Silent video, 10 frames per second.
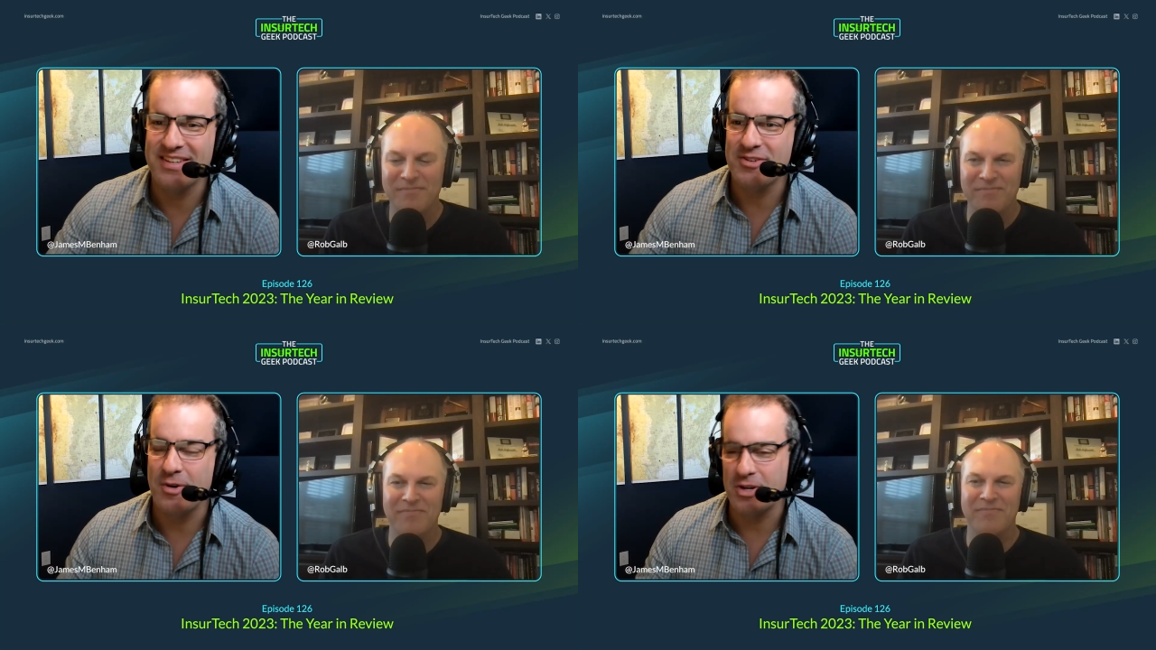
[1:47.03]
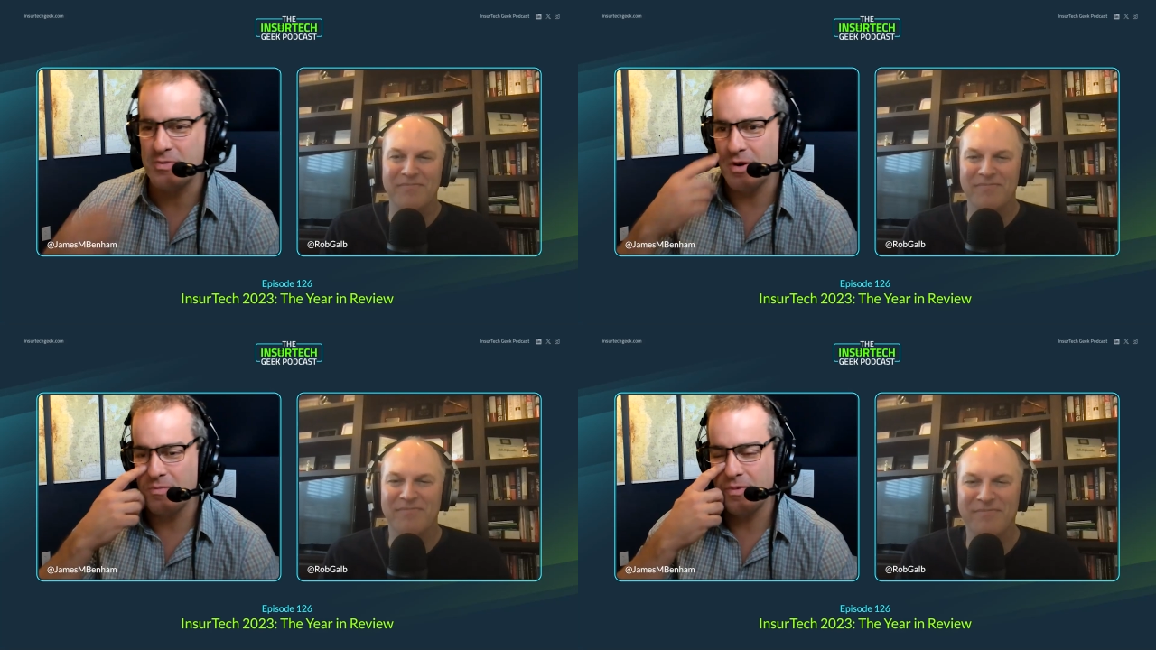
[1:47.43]
Speaker 1: Of course, we
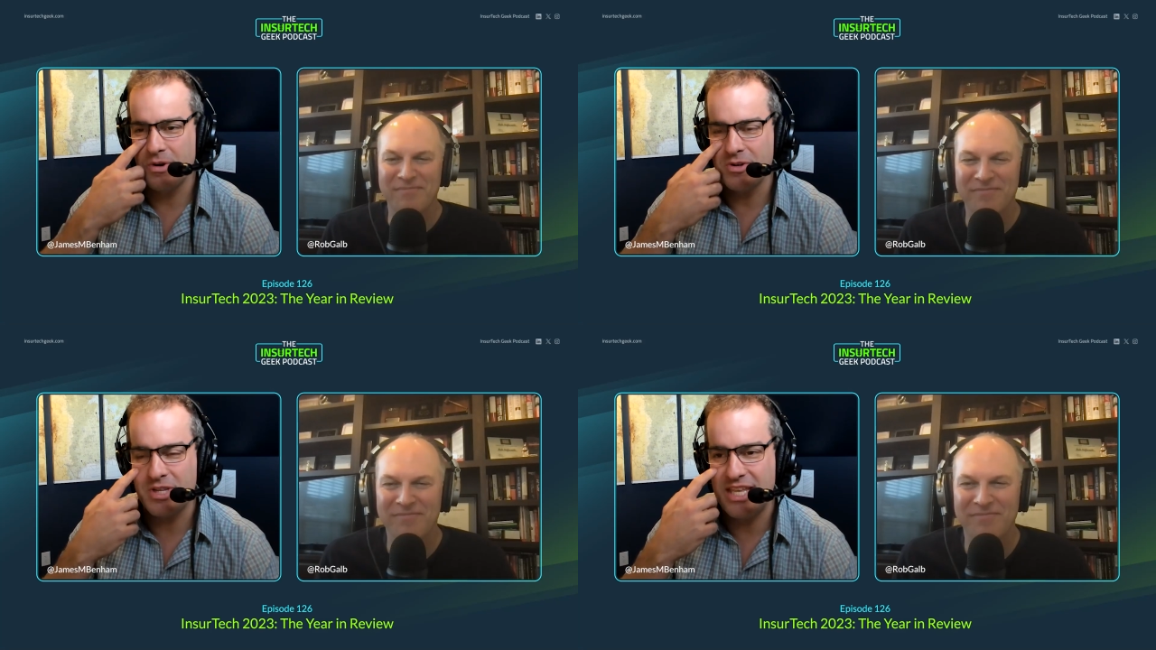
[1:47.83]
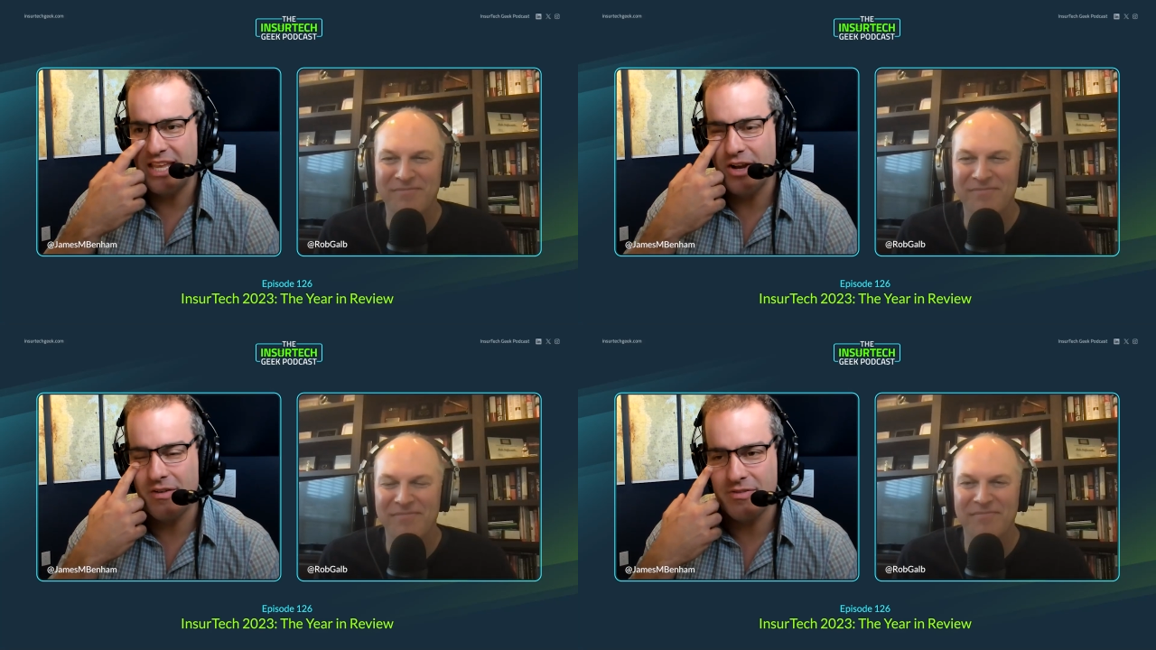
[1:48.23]
were we were keying
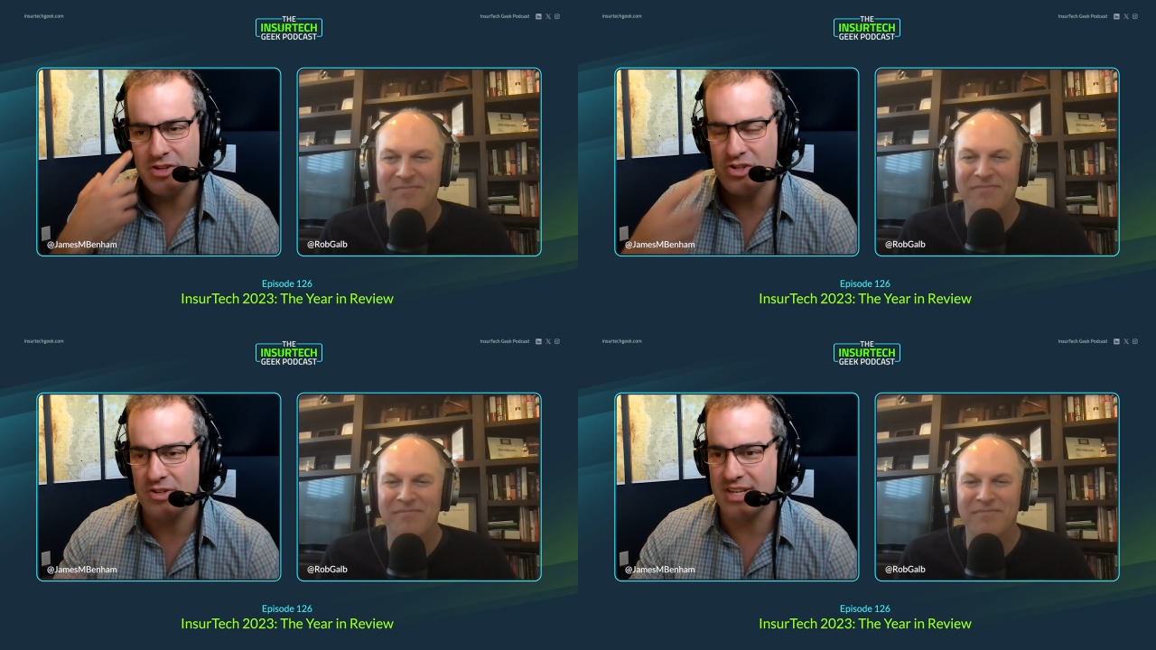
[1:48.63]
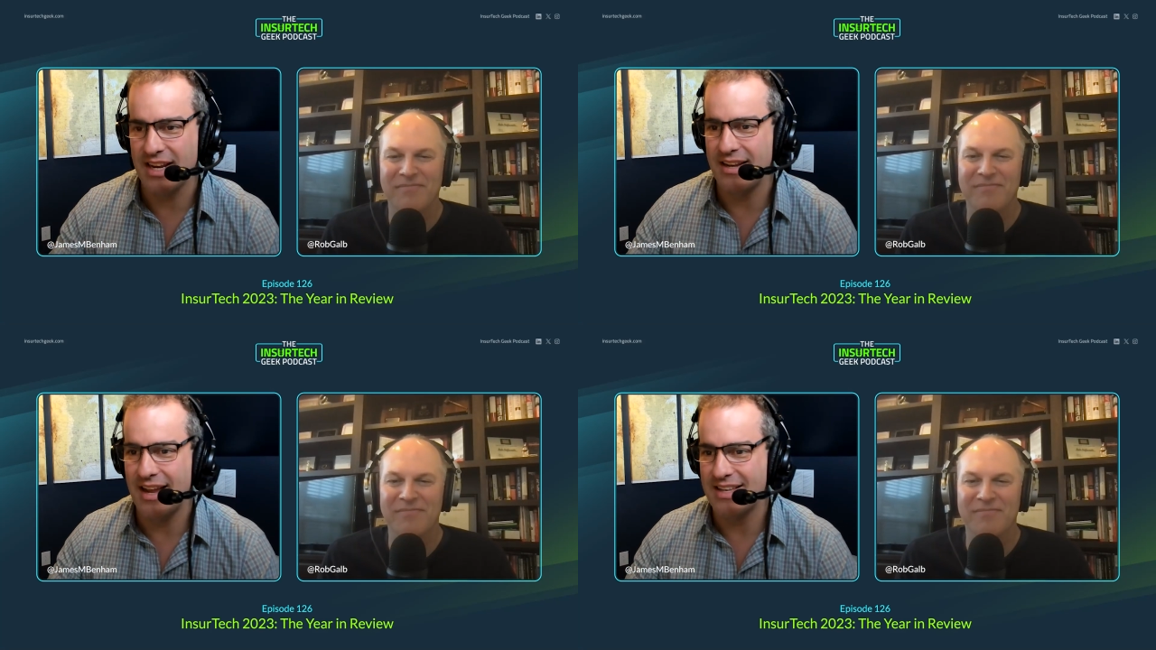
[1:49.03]
off of insure tech
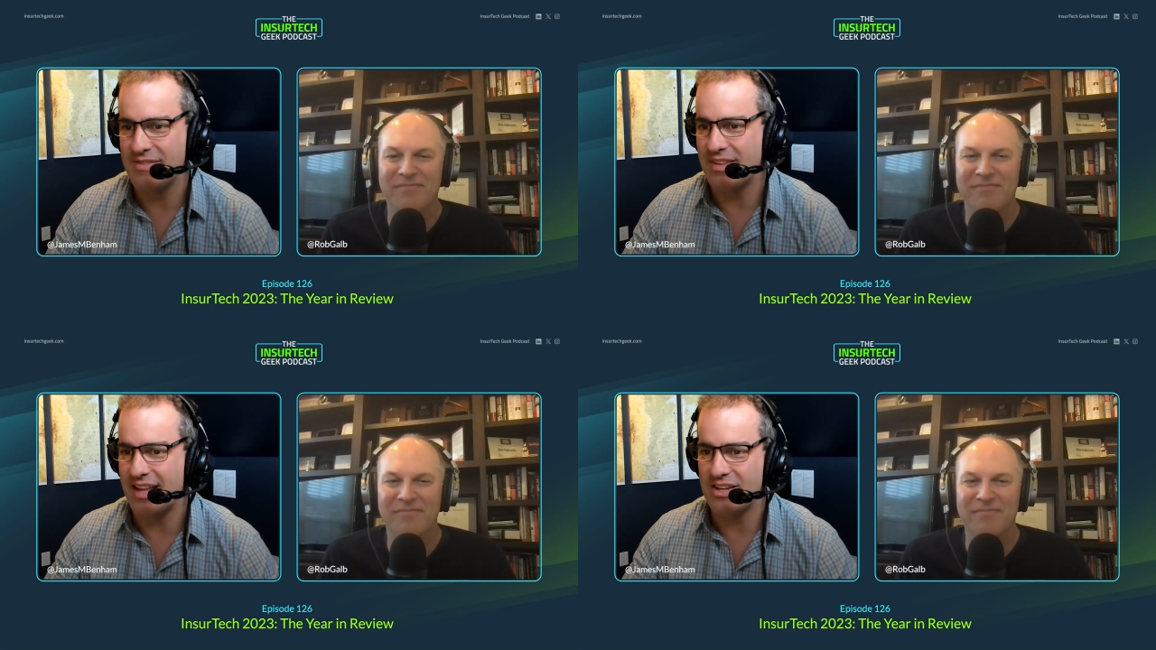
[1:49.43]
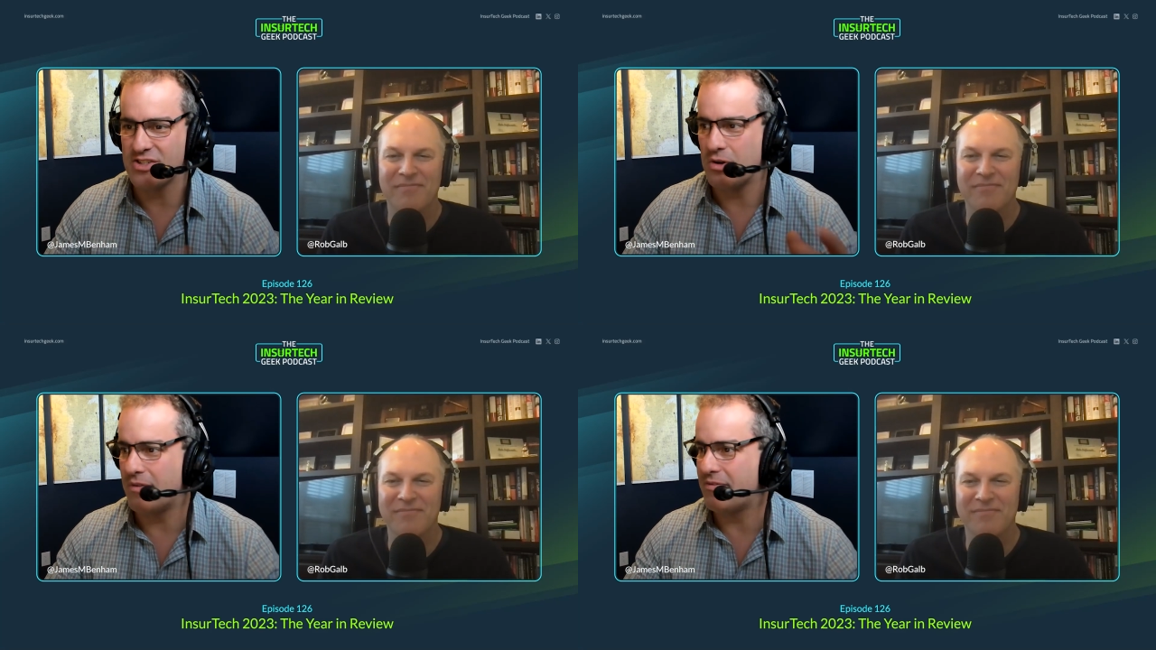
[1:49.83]
connect, even though they just
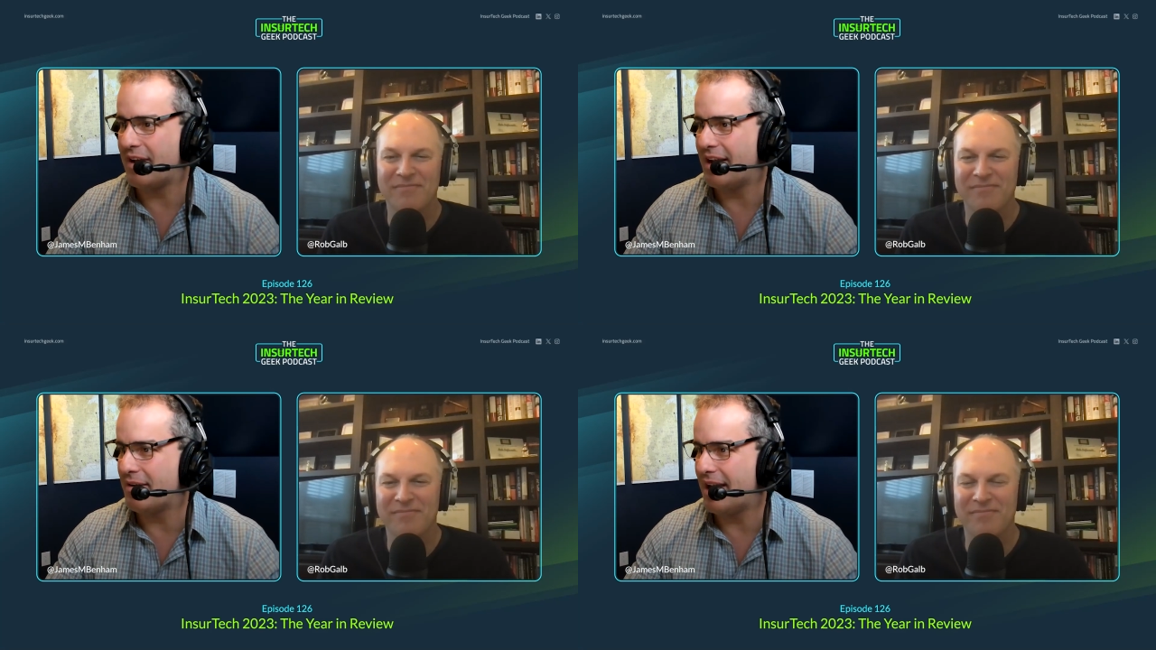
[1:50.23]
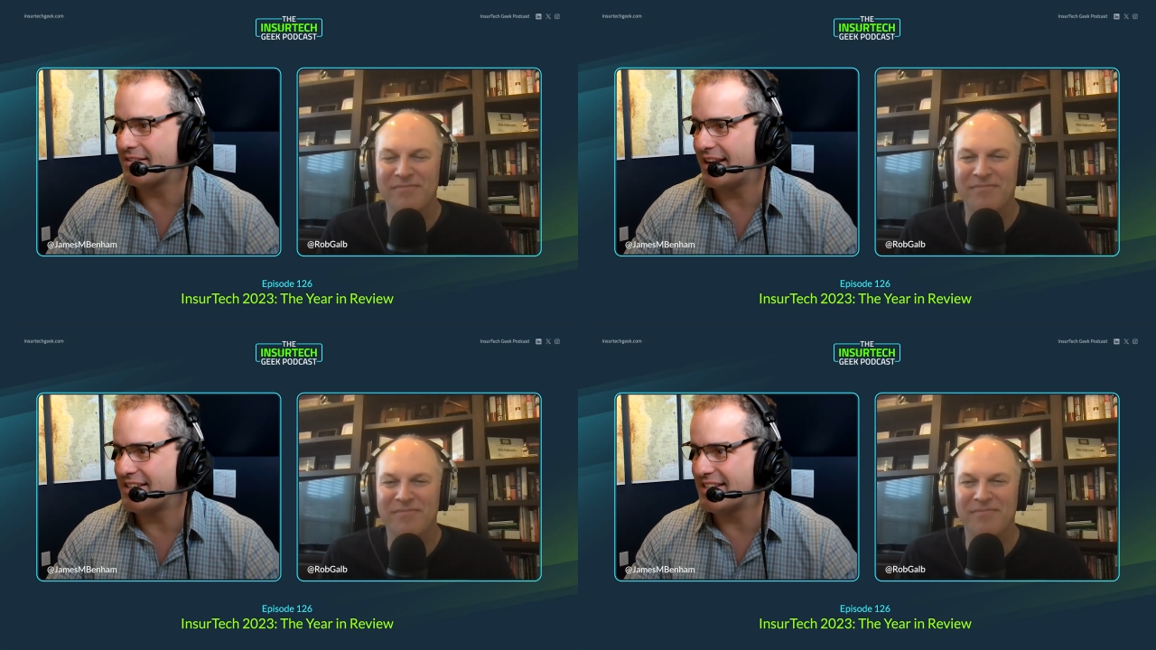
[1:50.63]
go off uh, as
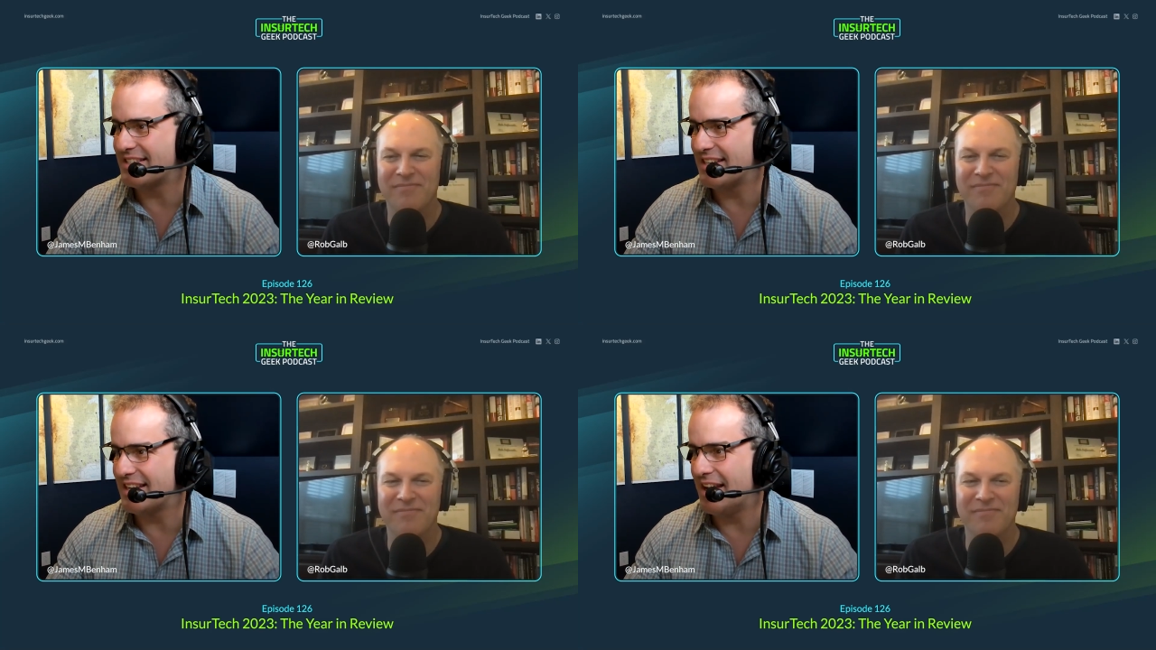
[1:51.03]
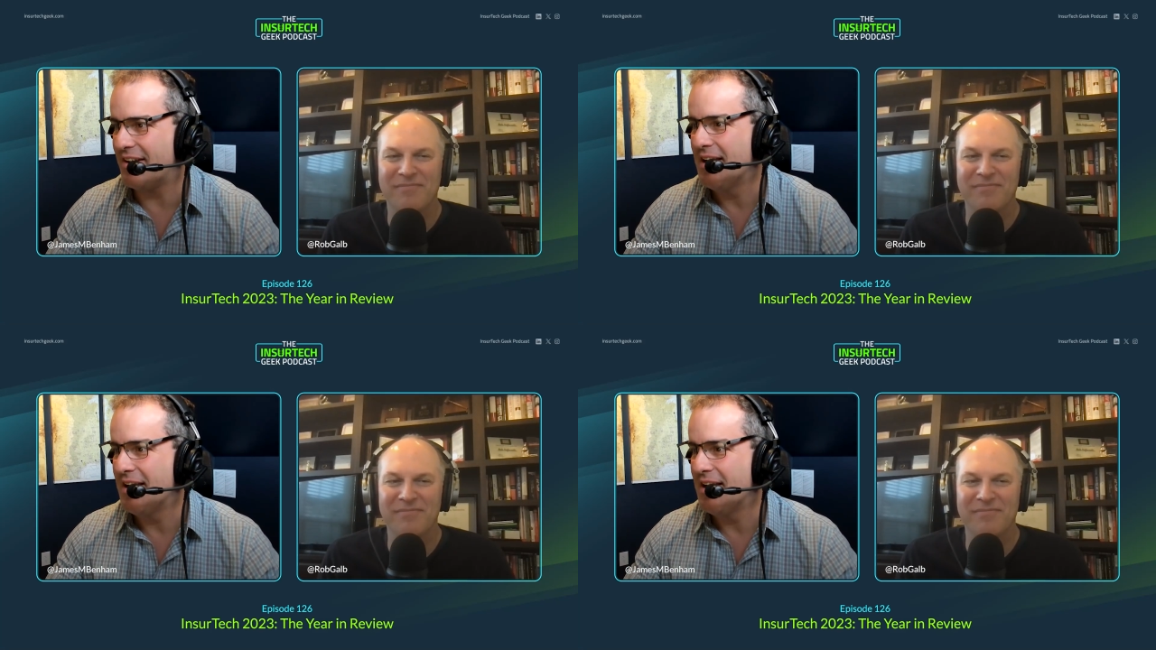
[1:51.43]
ITC now.